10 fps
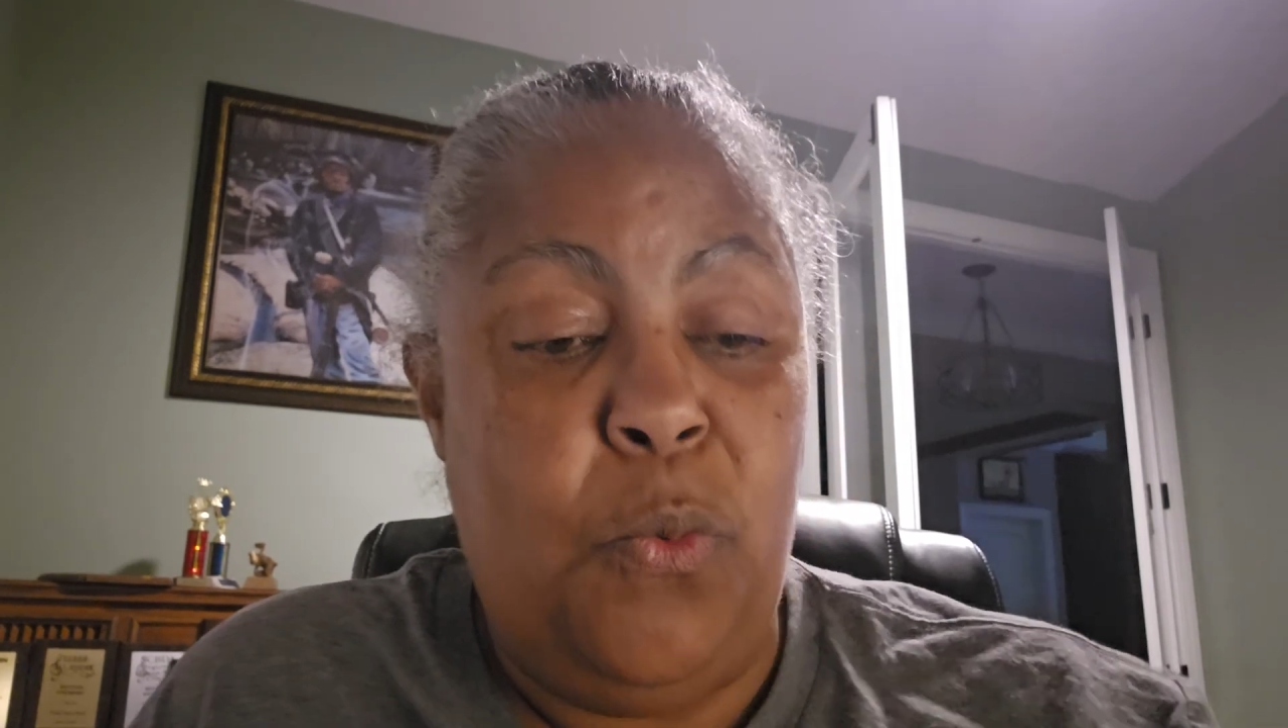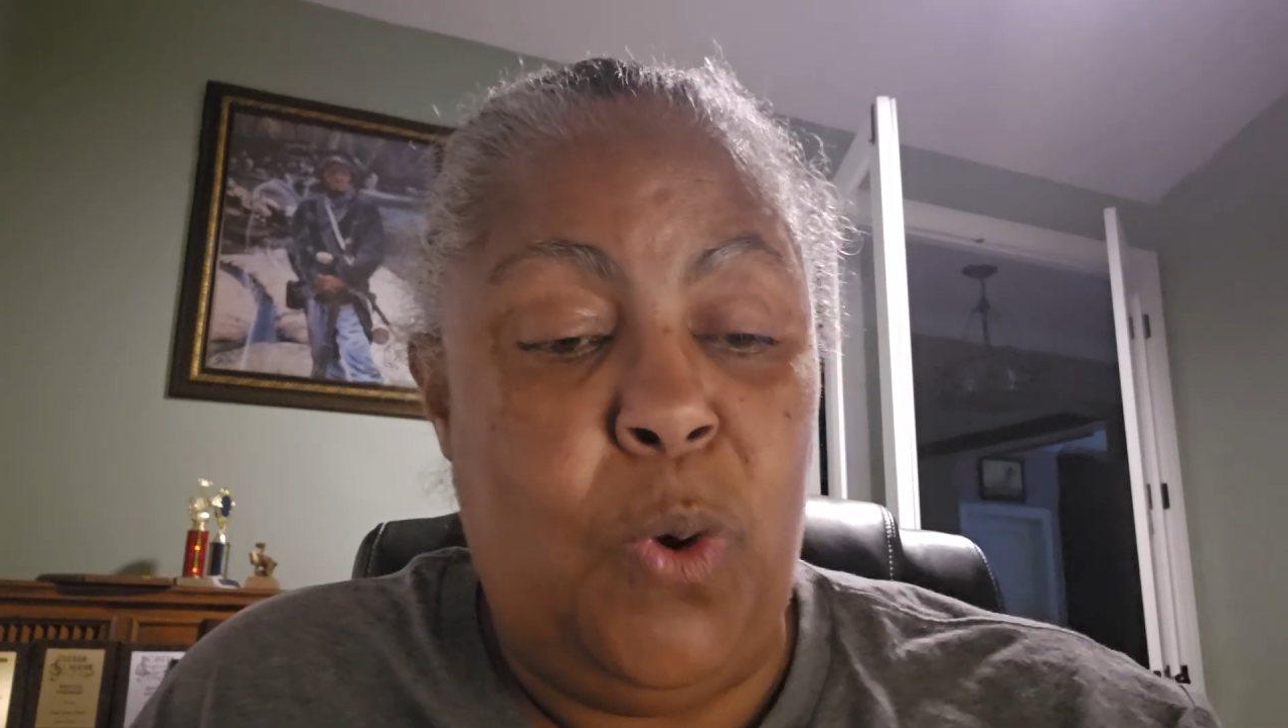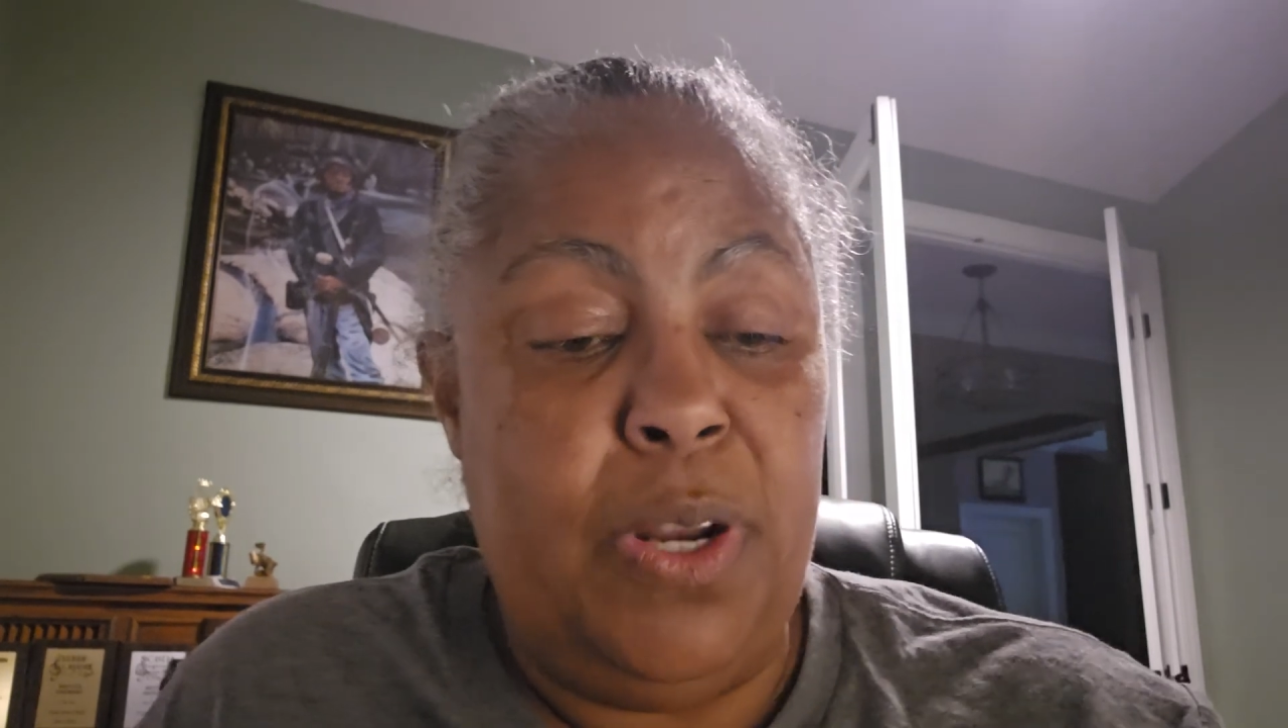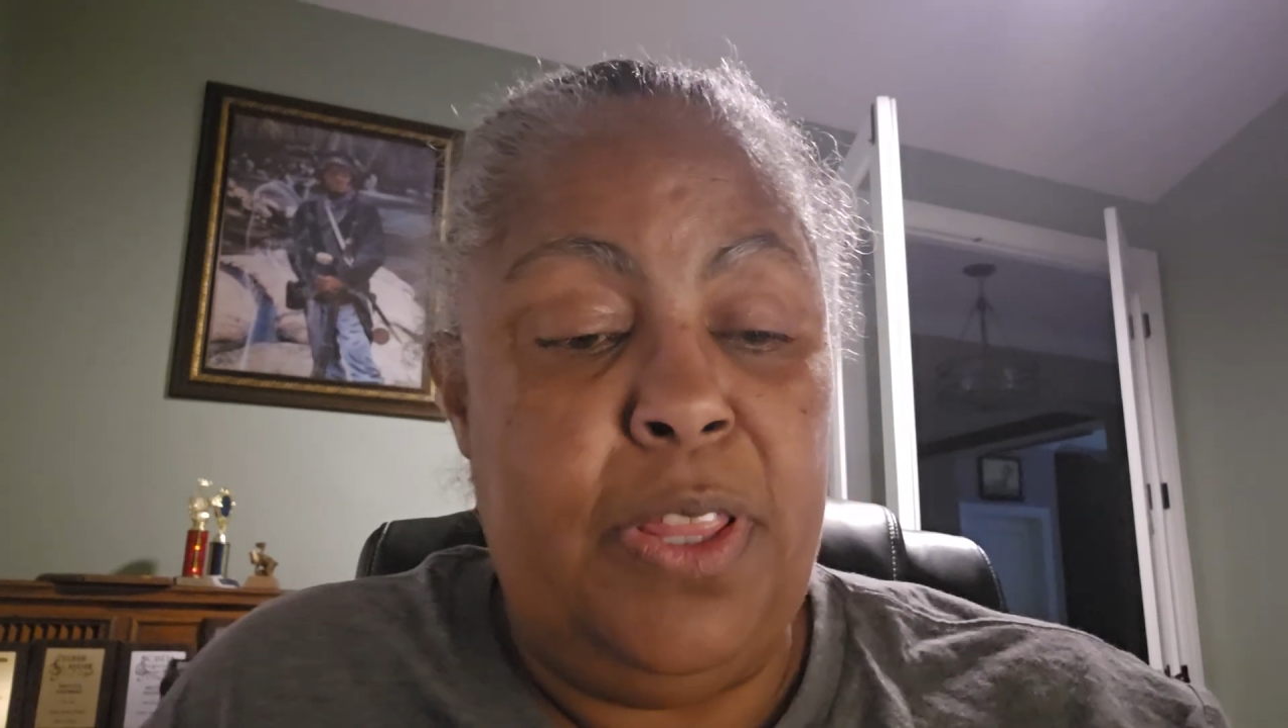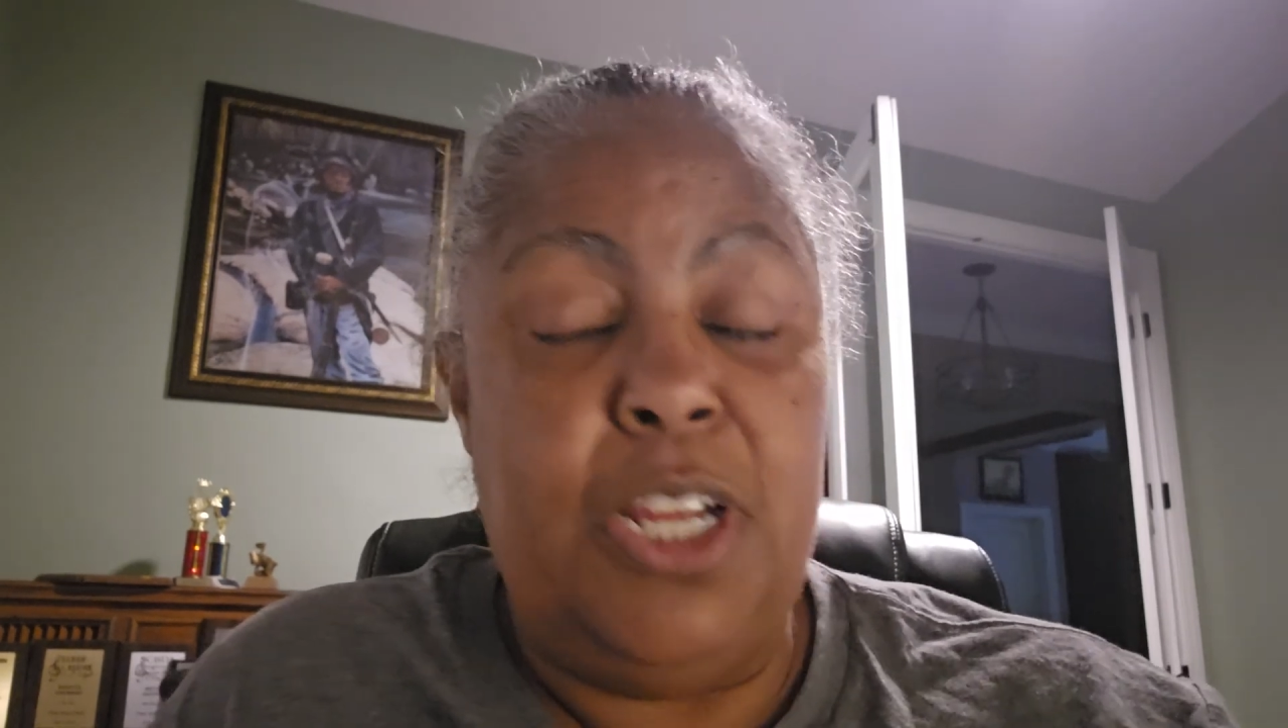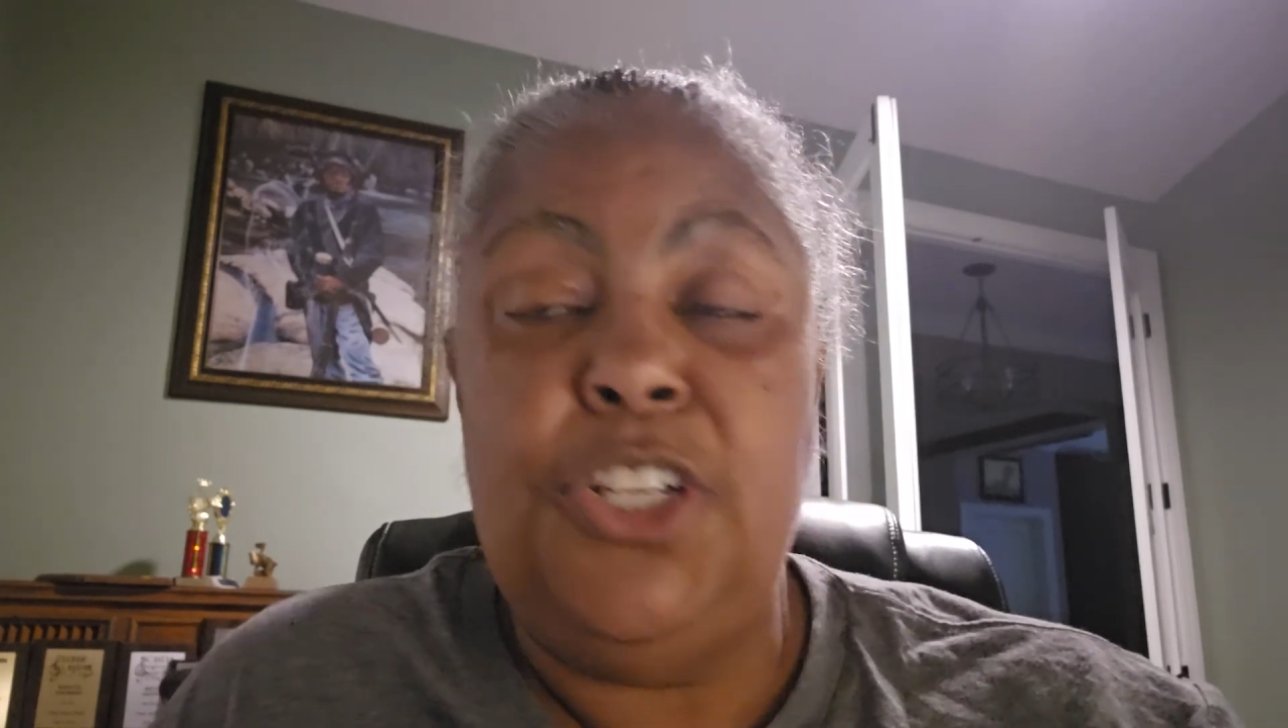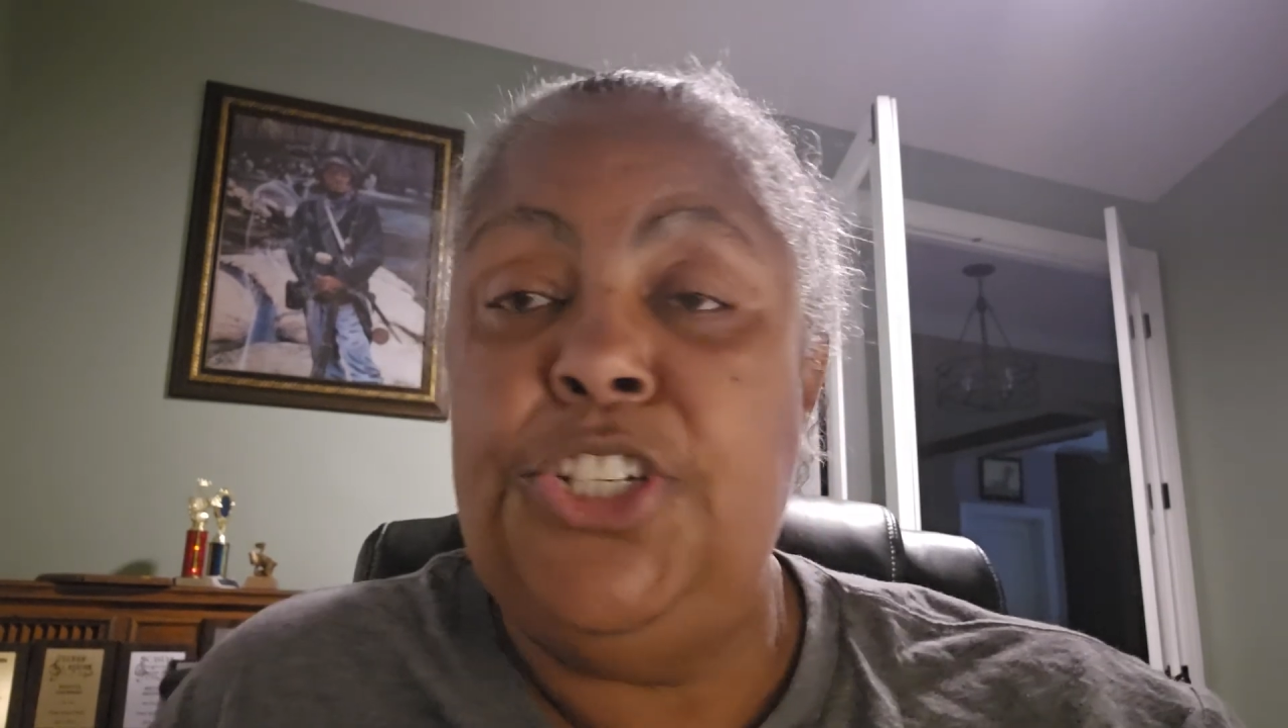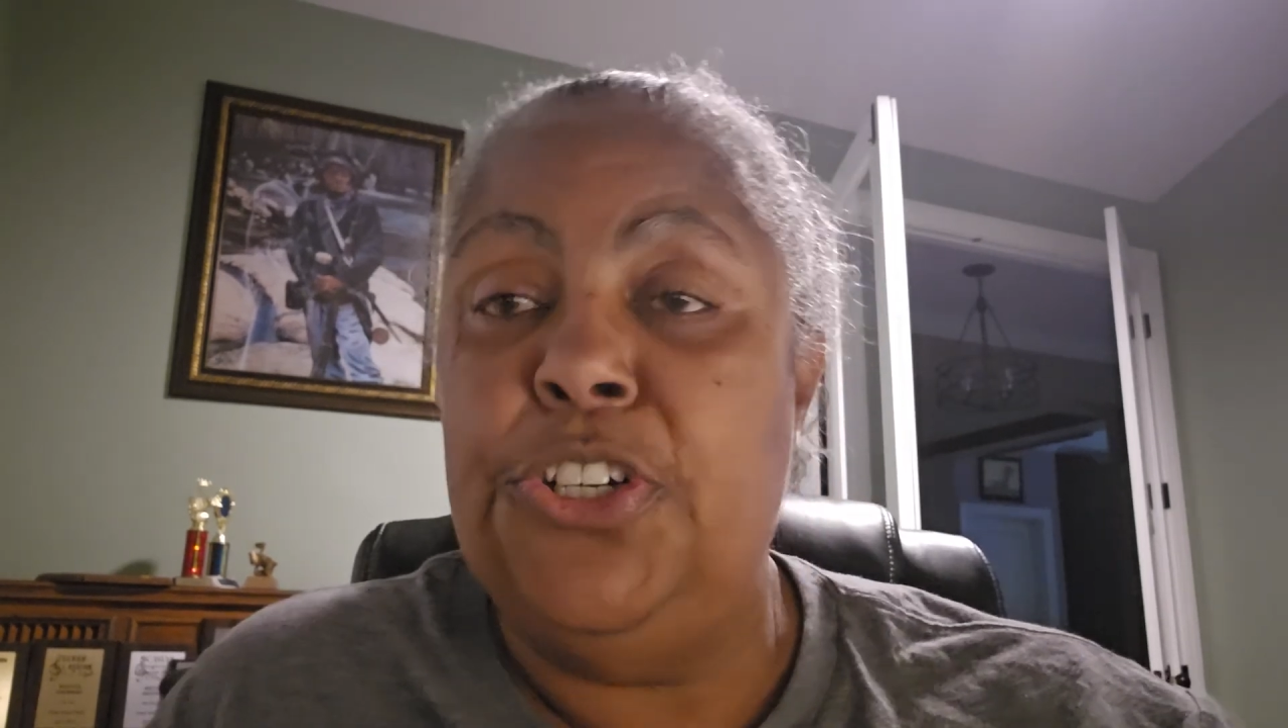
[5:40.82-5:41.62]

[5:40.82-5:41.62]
One of their